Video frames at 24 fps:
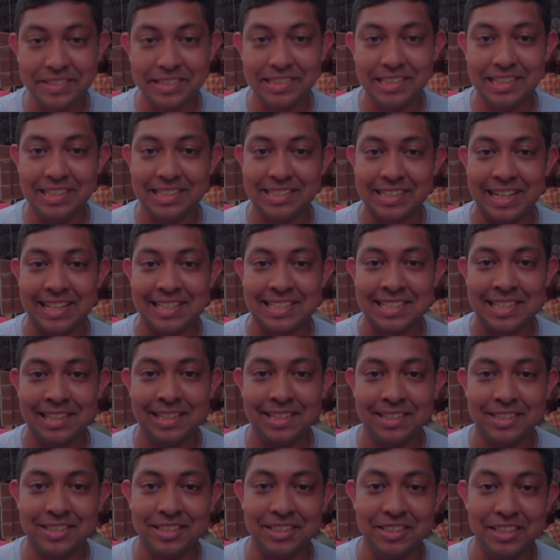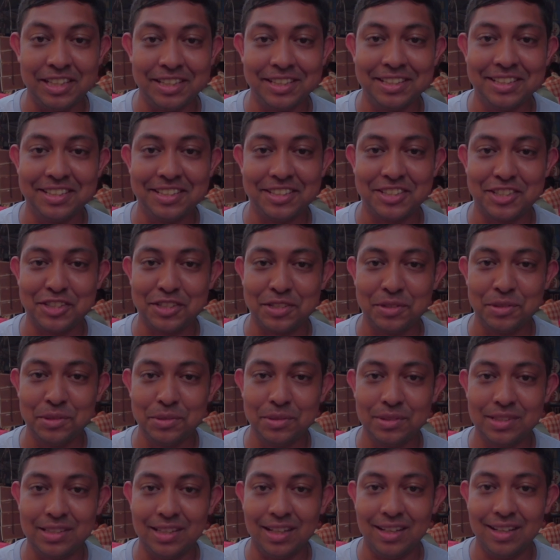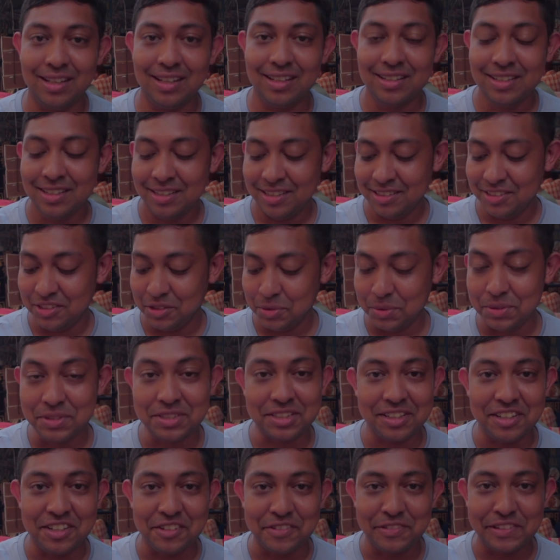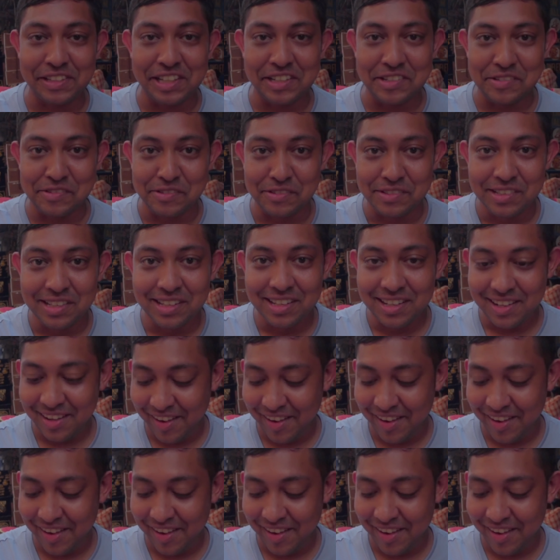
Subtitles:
It literally translates to the juice of love